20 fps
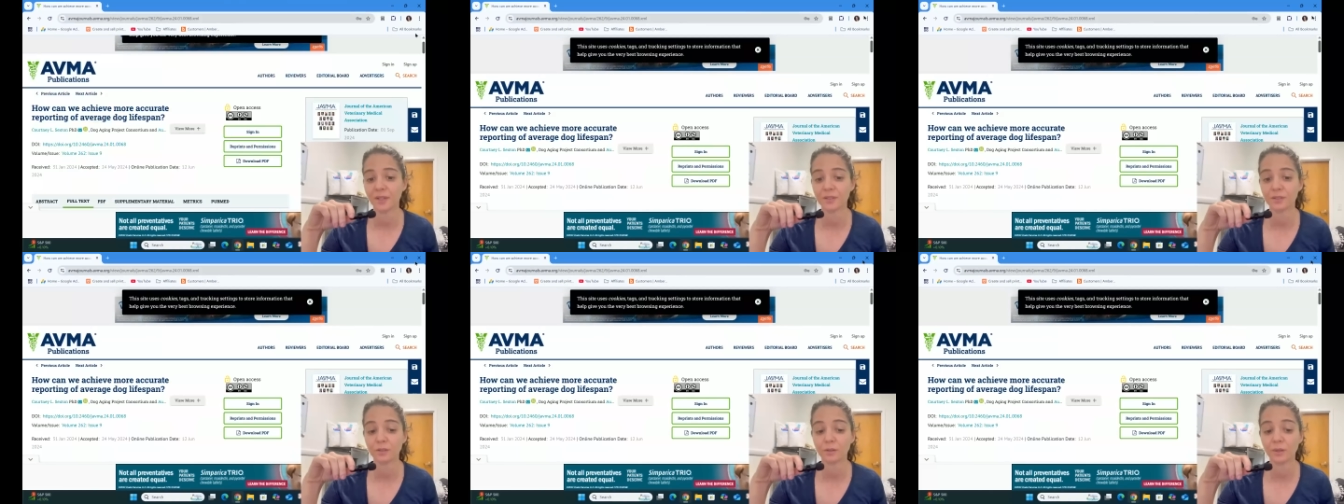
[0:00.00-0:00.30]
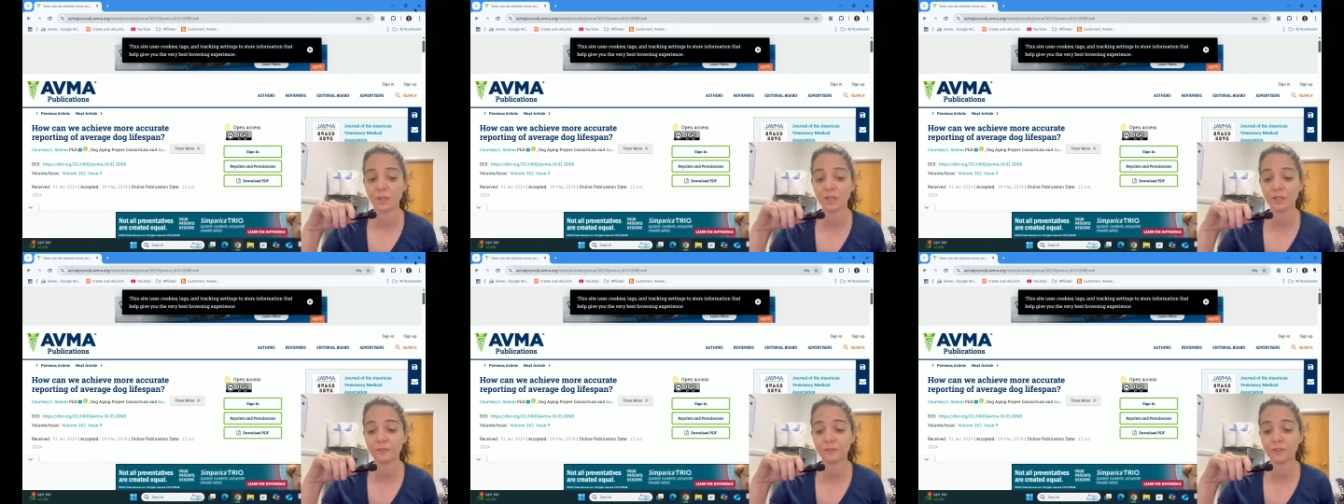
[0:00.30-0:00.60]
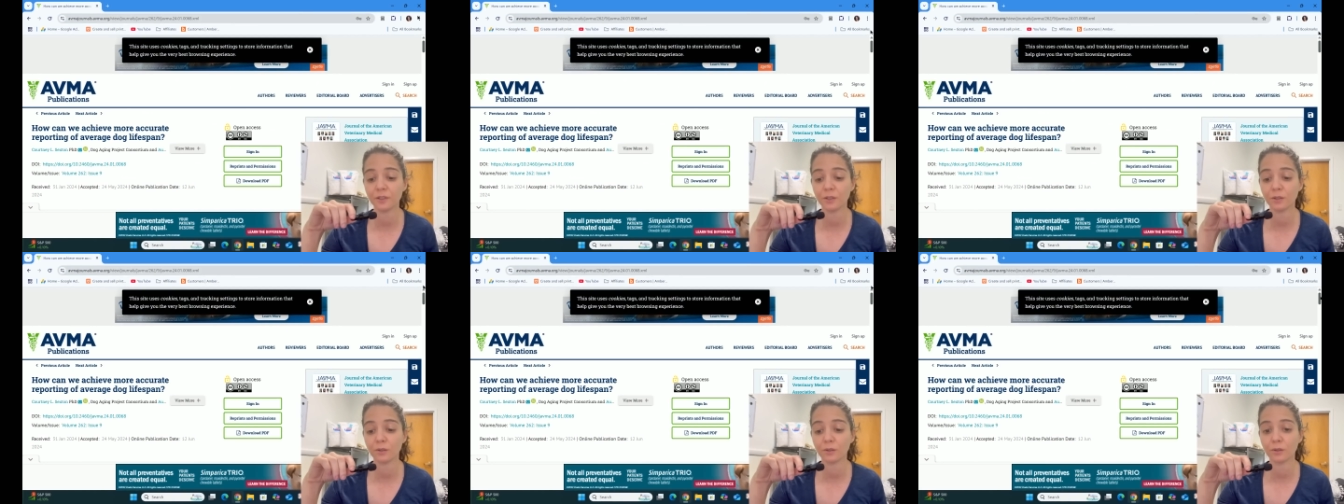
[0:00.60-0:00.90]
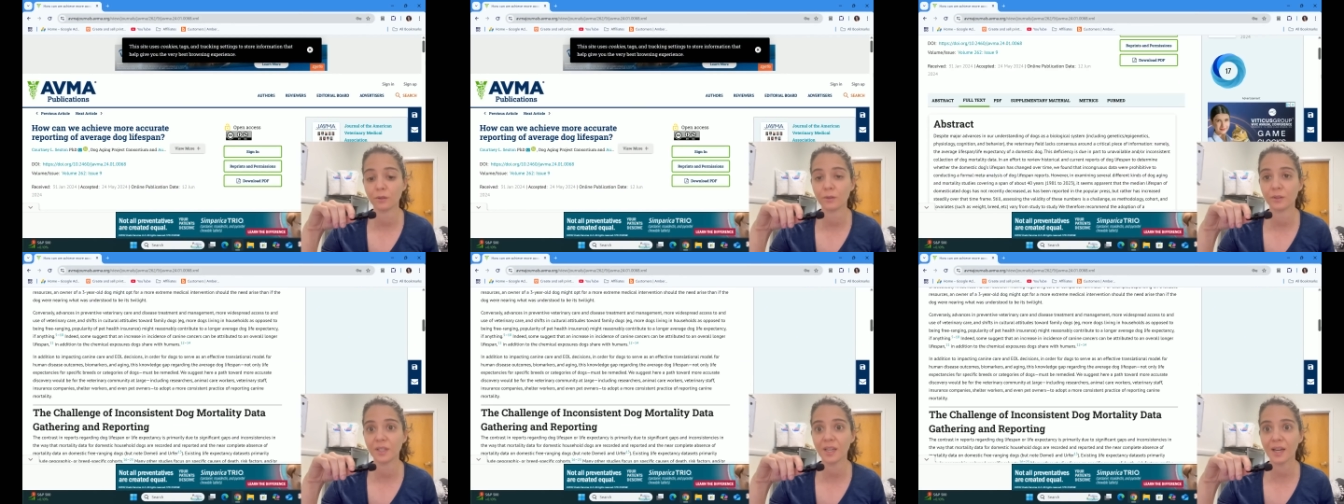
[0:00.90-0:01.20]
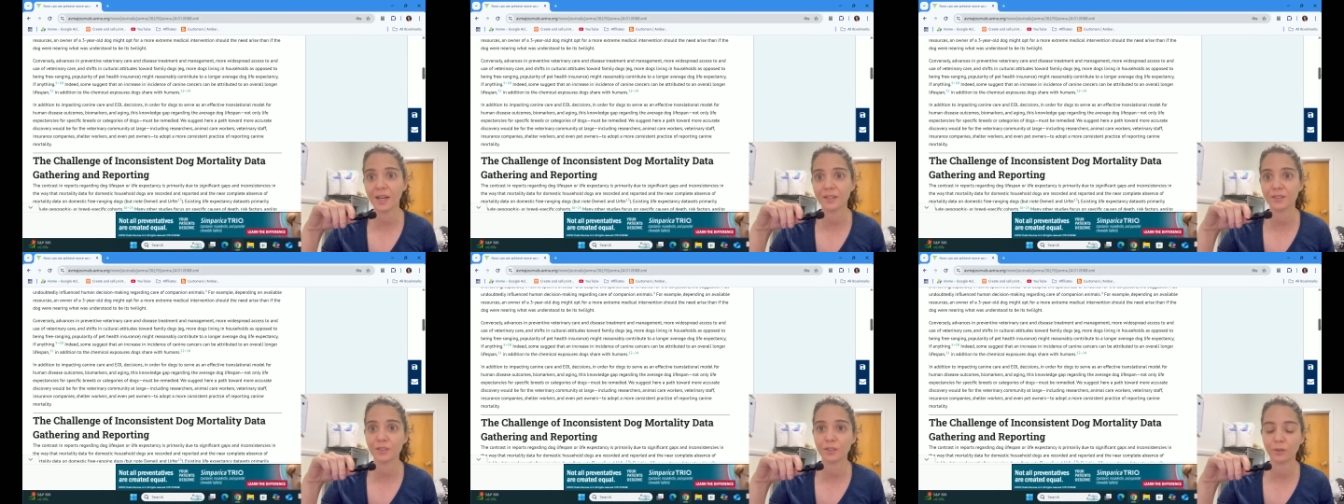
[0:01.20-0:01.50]
Okay, so if you,
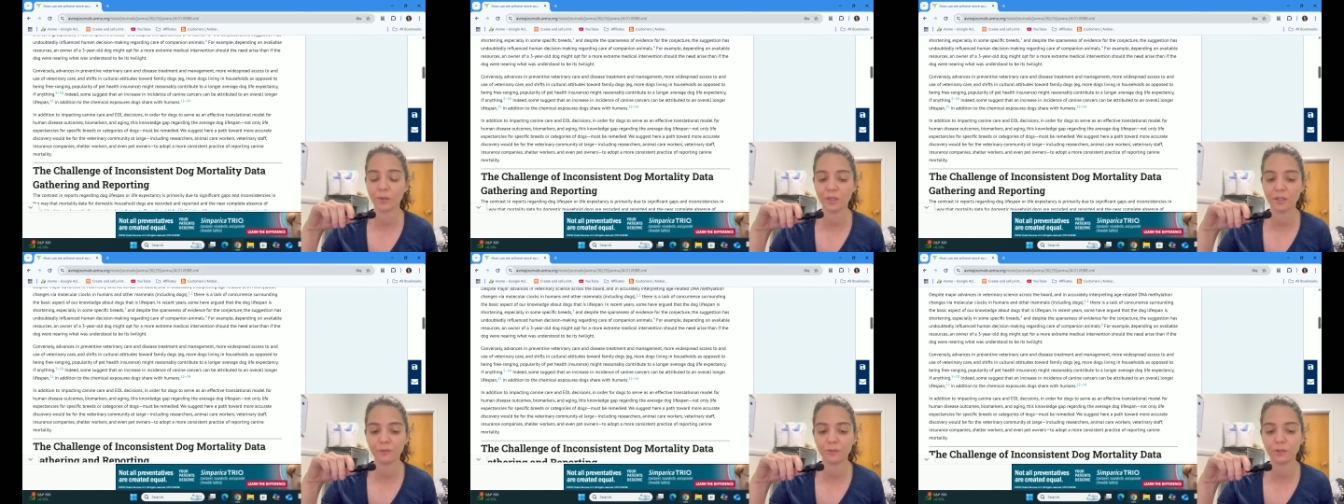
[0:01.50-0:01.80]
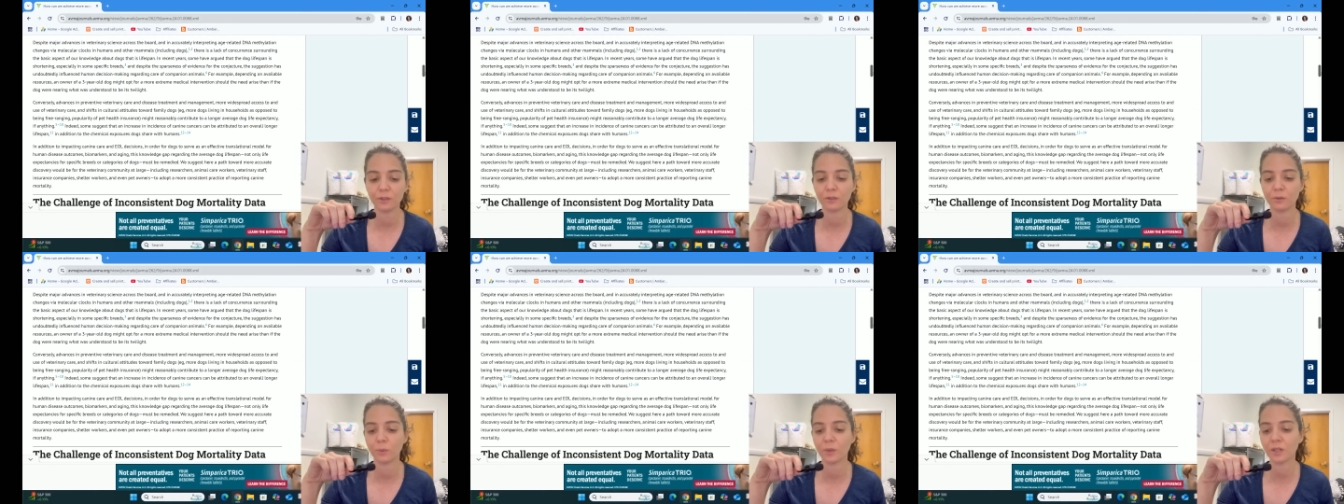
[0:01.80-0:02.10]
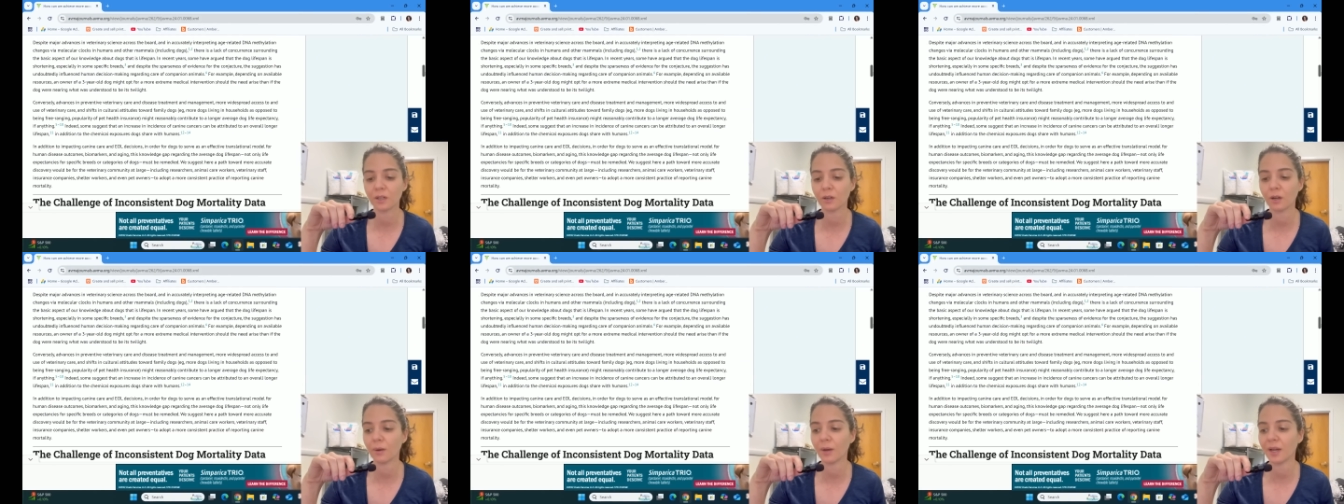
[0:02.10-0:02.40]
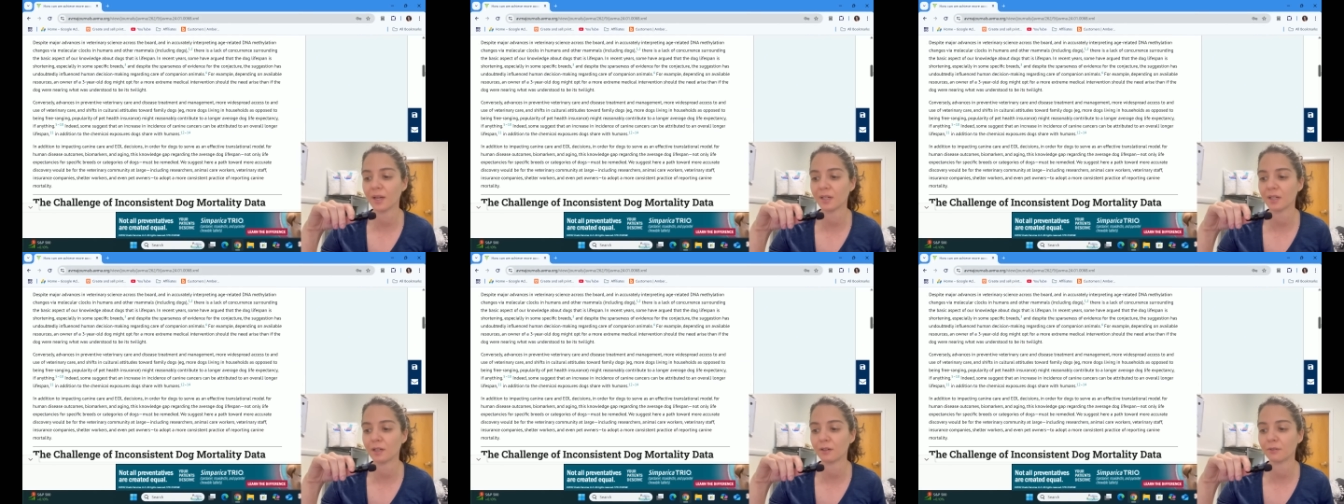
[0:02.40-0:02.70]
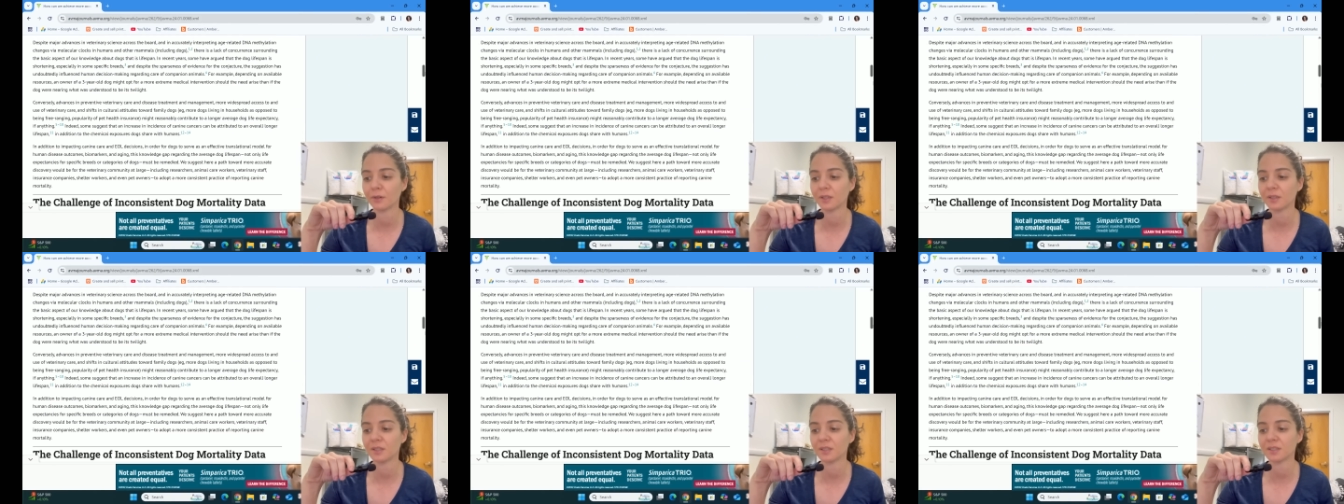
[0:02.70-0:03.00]
yeah, so if you want to go ahead
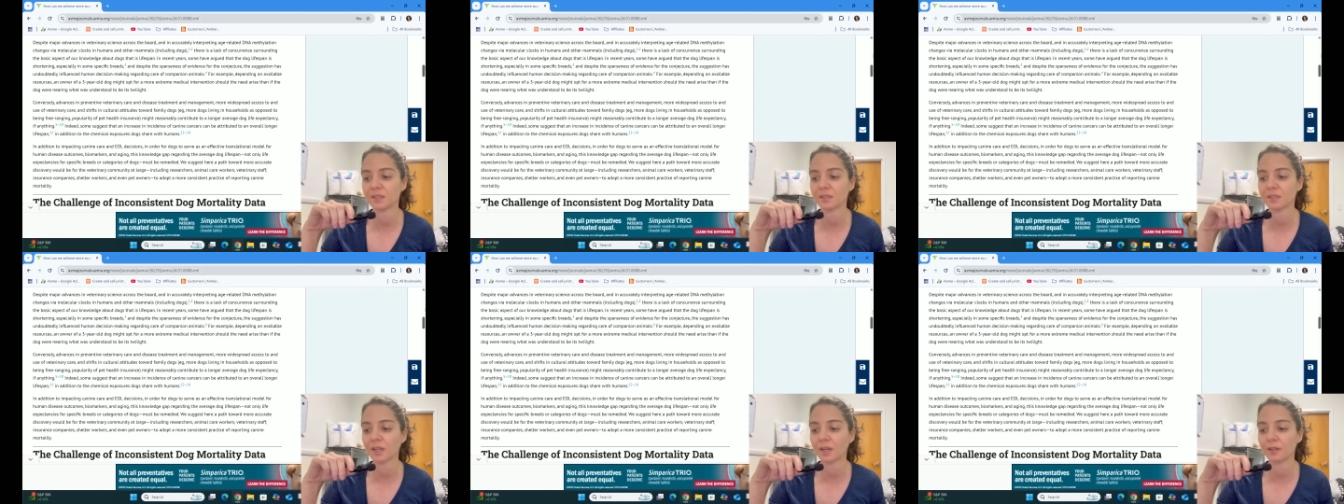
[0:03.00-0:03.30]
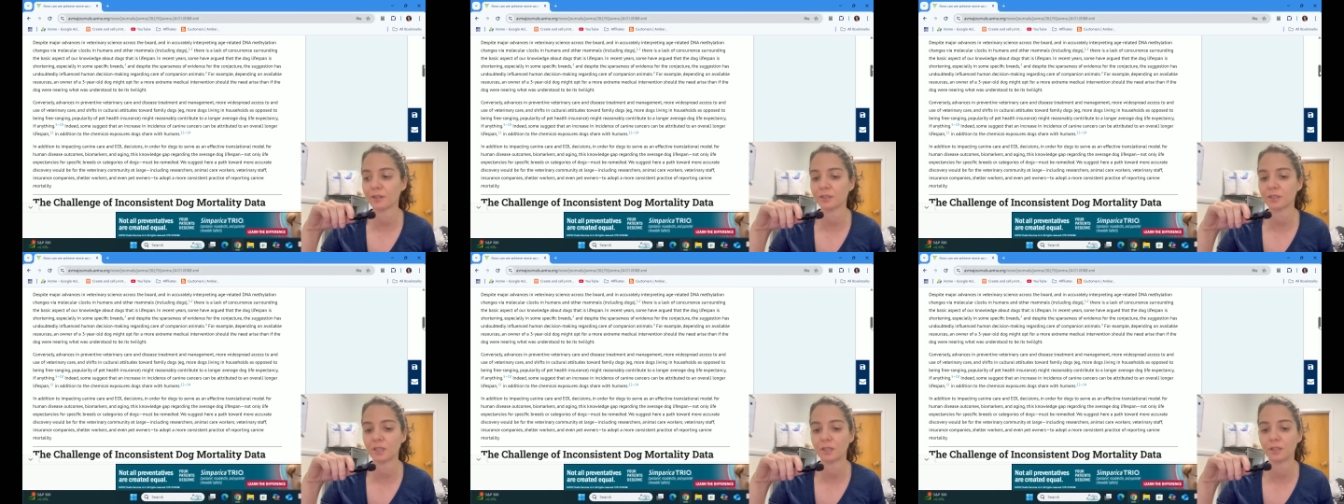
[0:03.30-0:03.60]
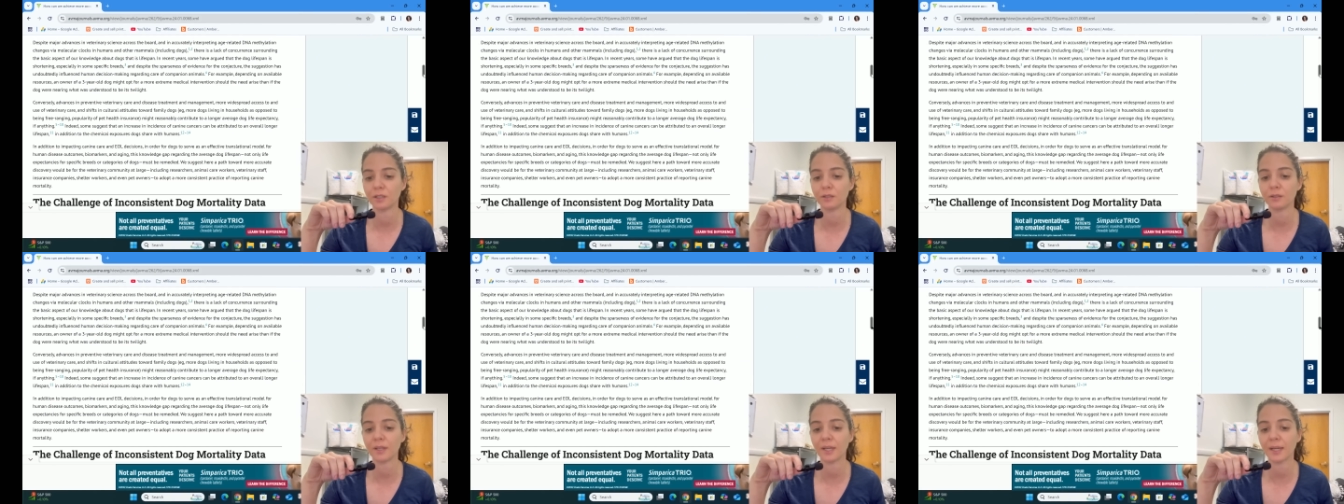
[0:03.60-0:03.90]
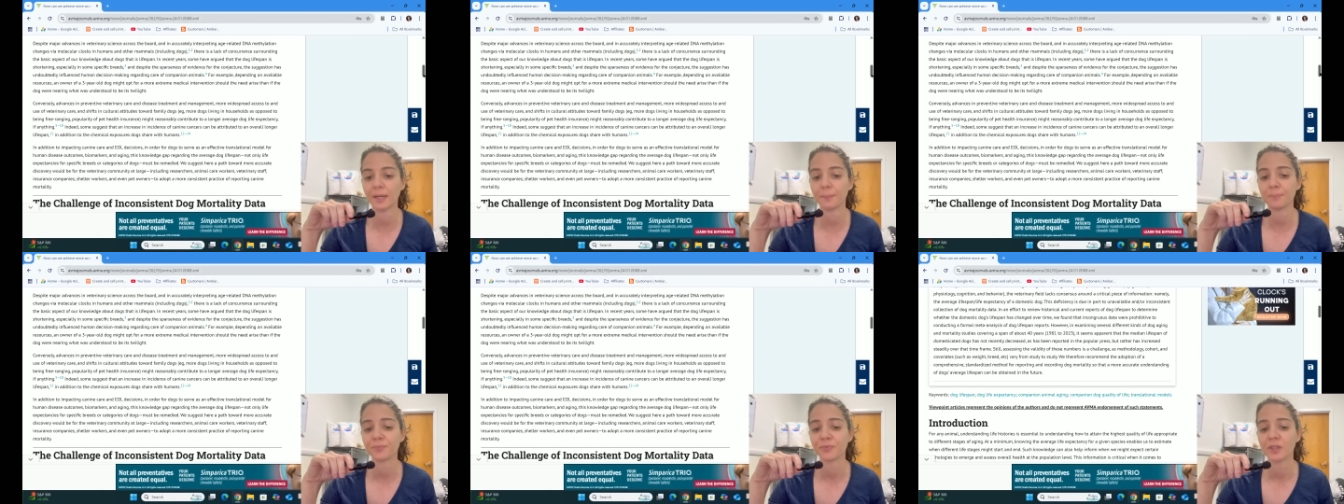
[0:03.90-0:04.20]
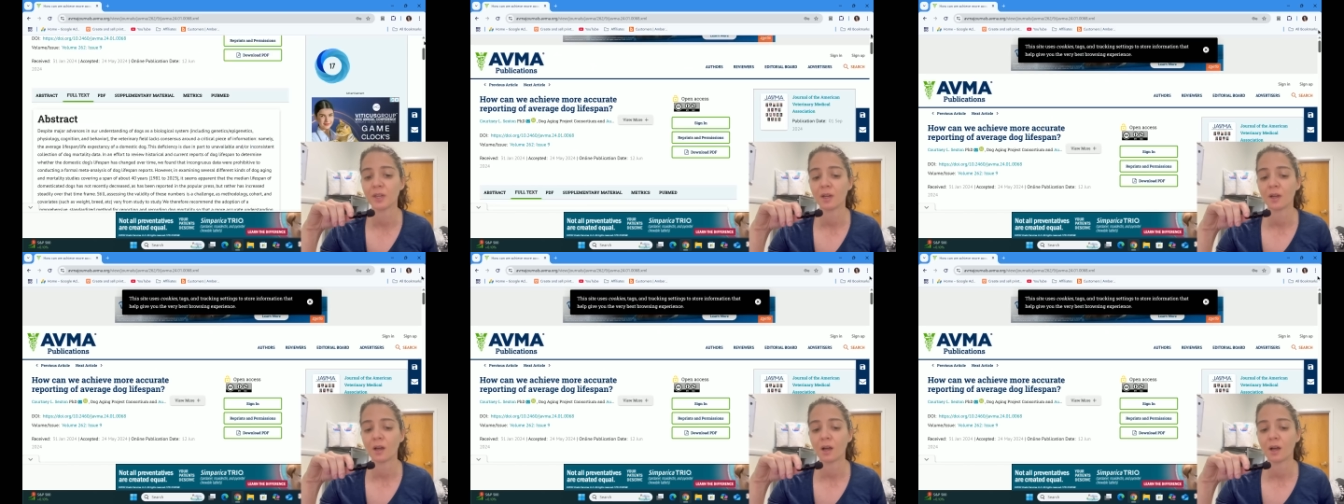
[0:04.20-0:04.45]
and read this entire study, you can.